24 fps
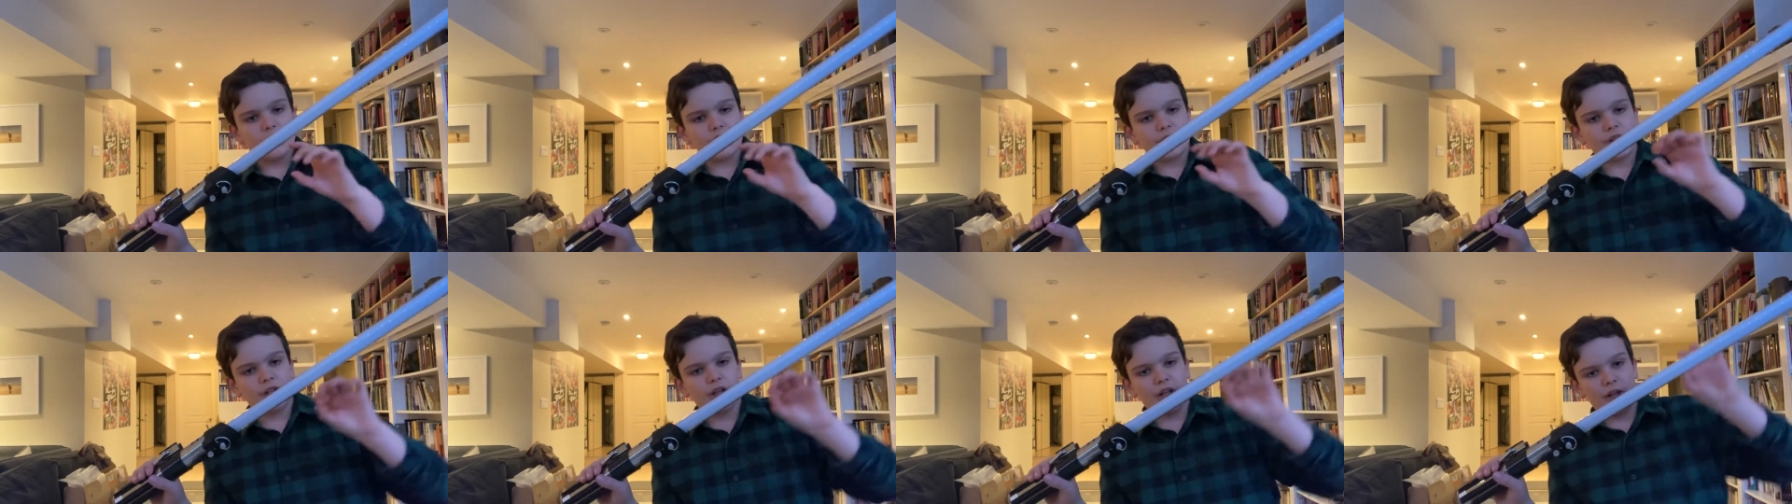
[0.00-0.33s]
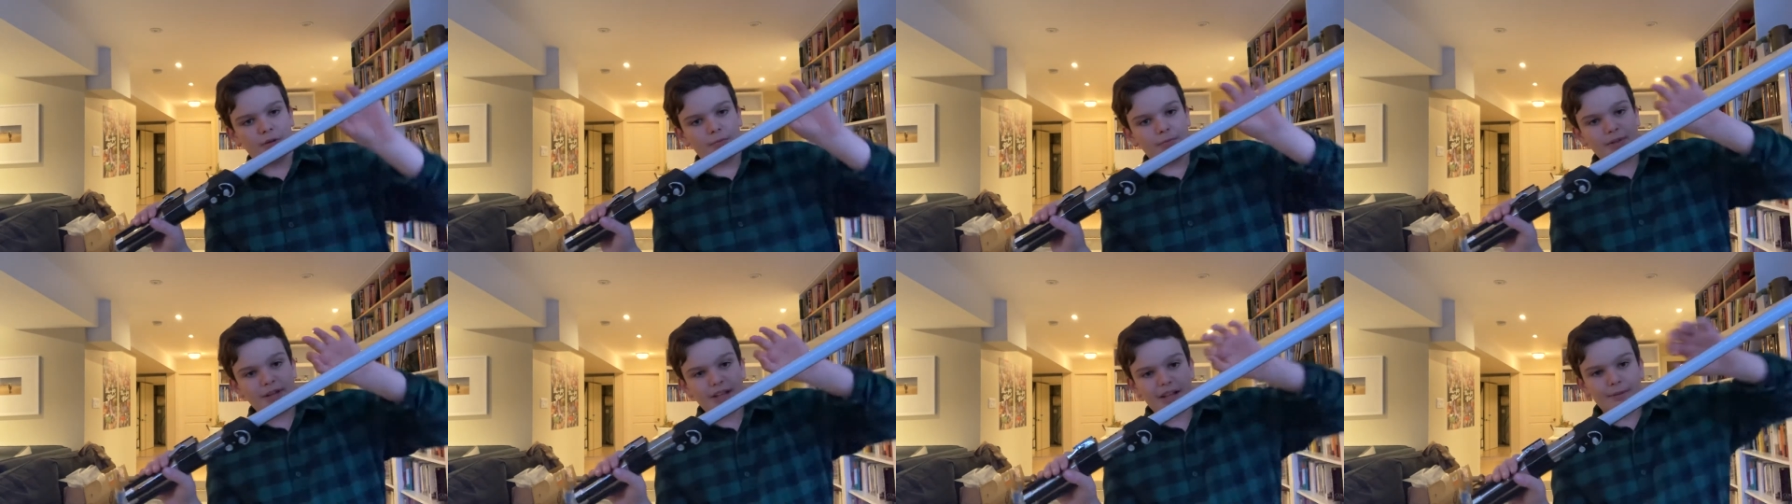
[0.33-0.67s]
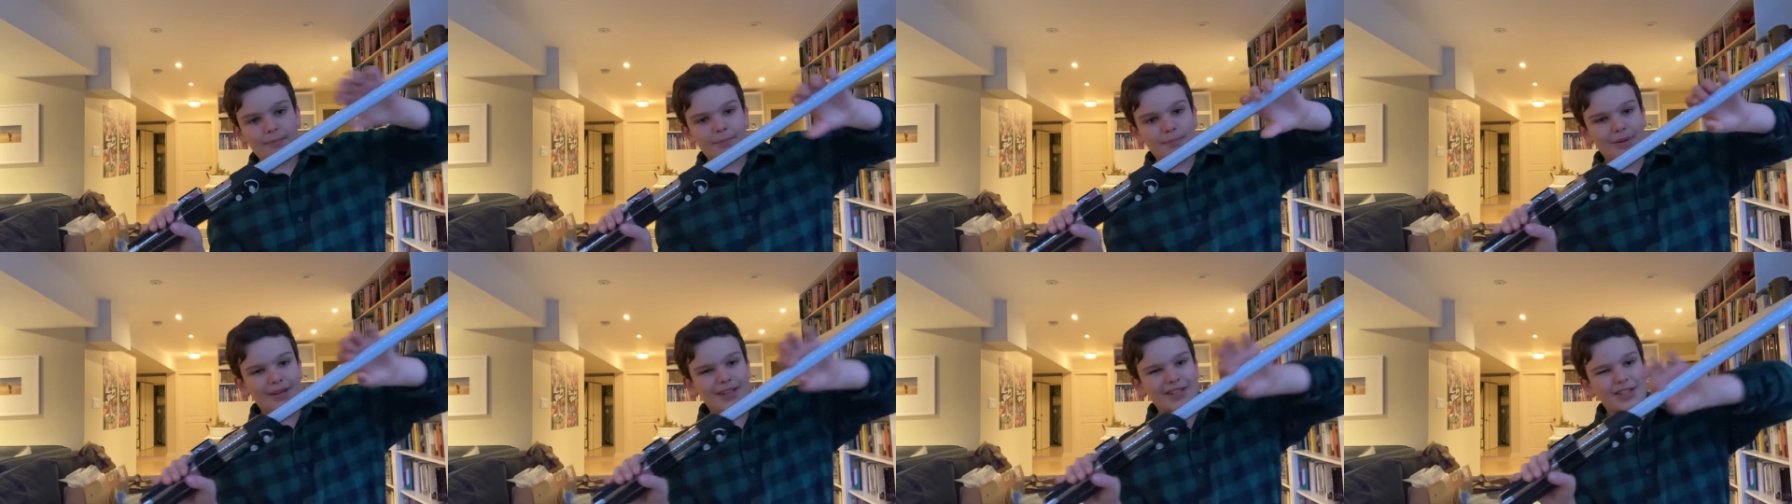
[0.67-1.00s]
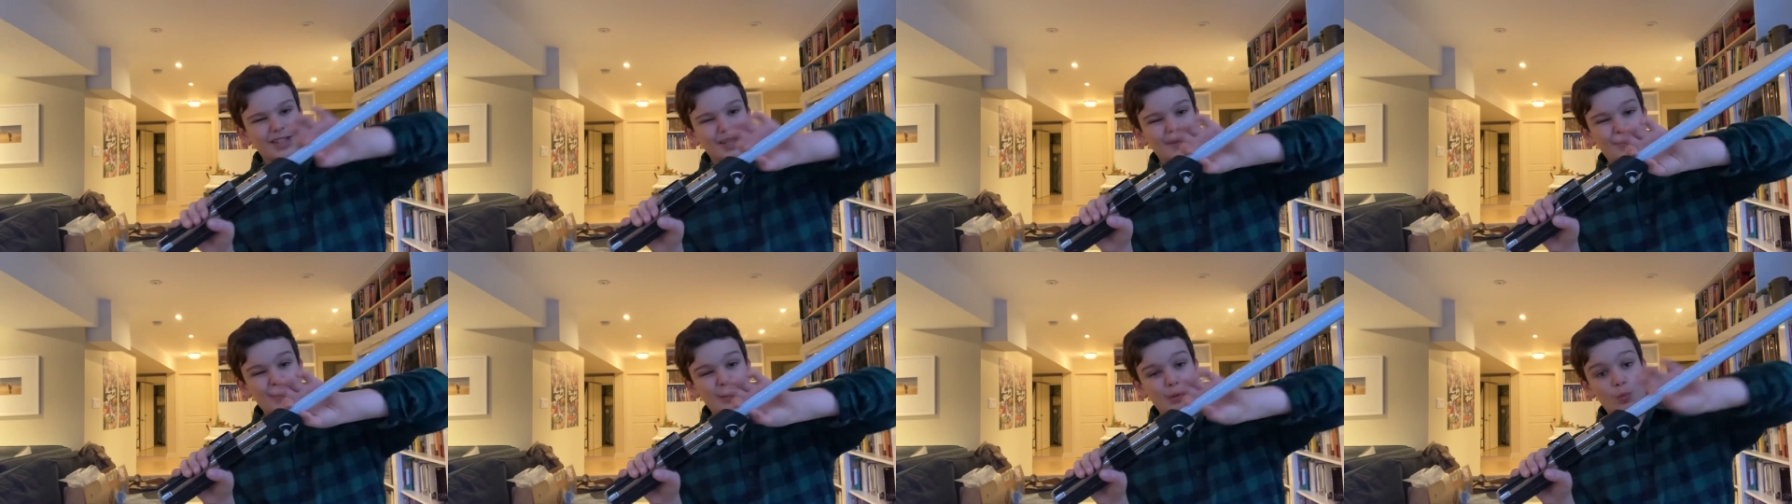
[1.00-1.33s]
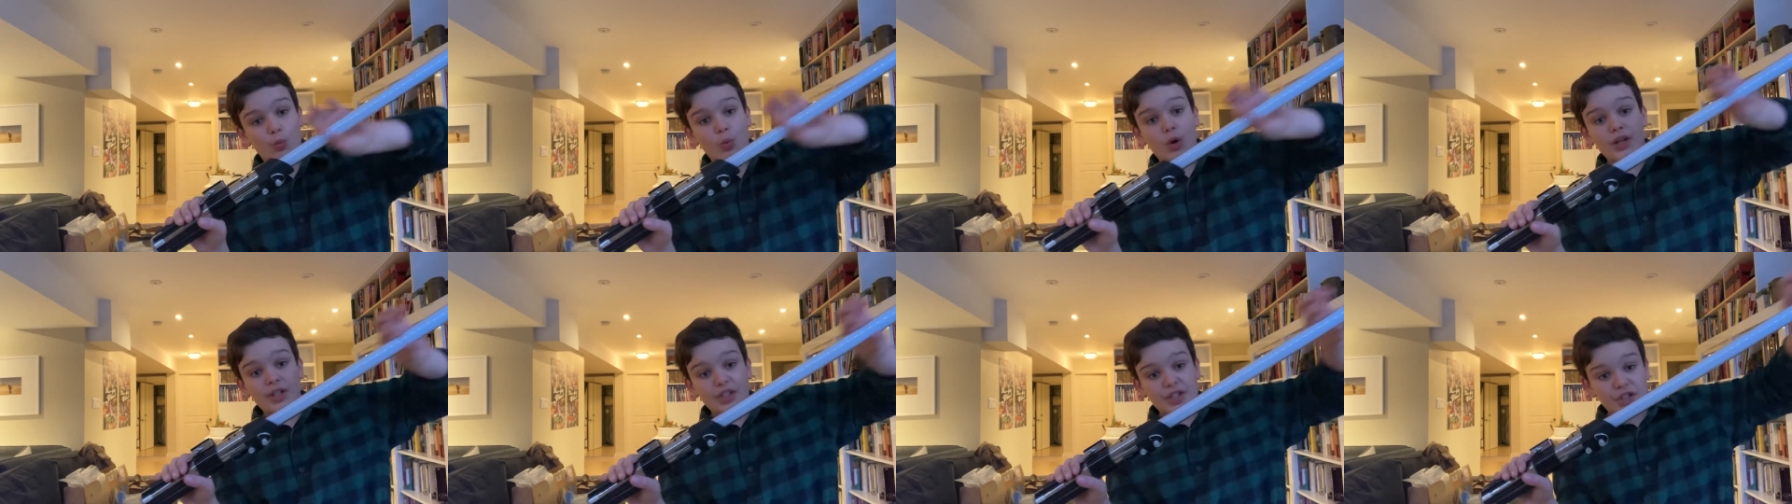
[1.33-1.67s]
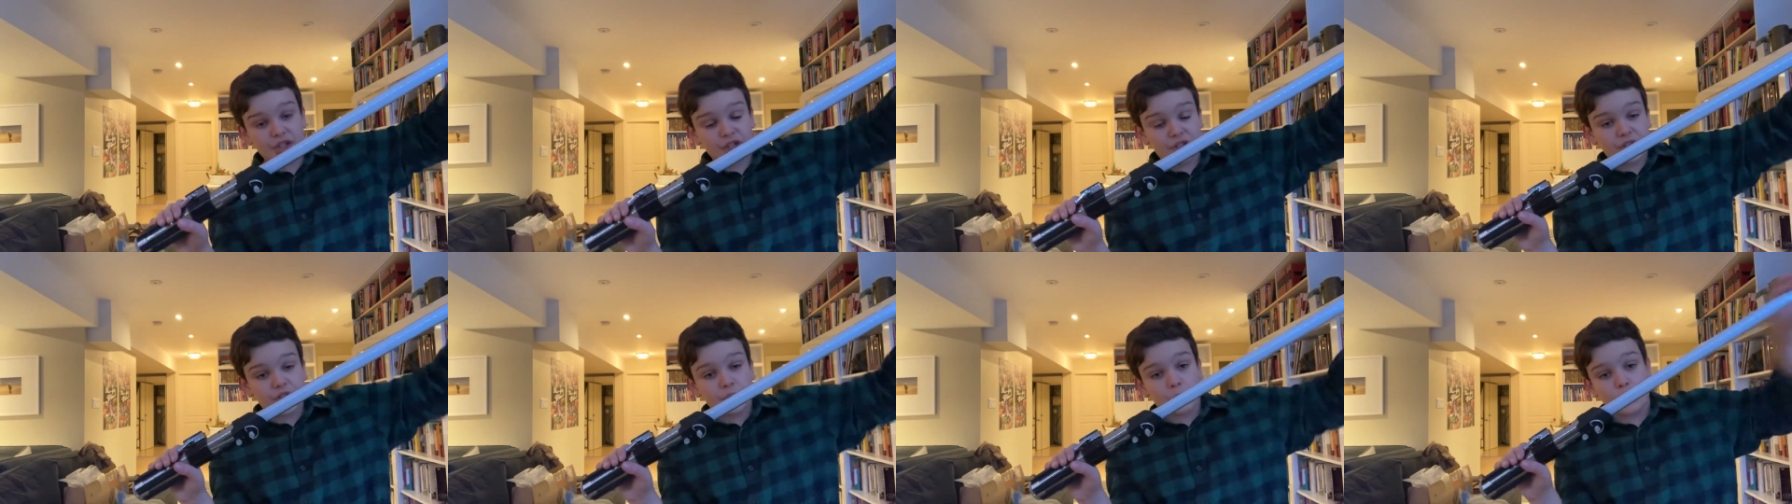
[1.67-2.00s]
it'd basically be one
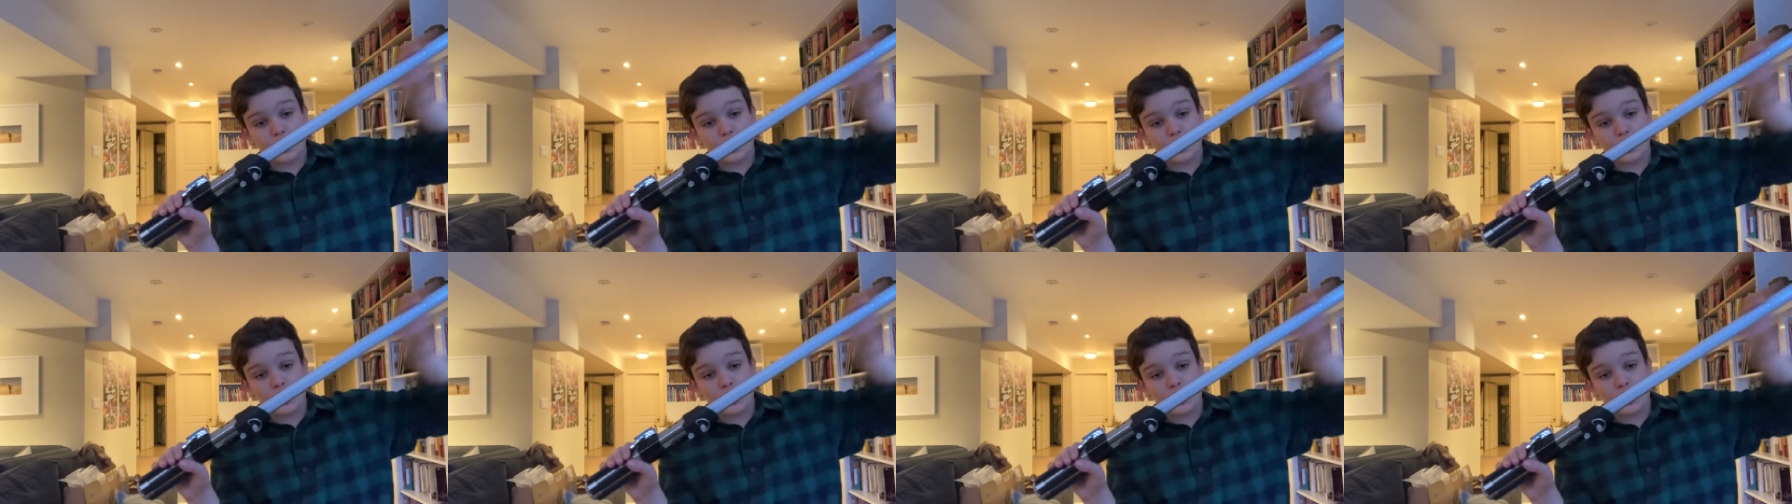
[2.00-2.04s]
stick,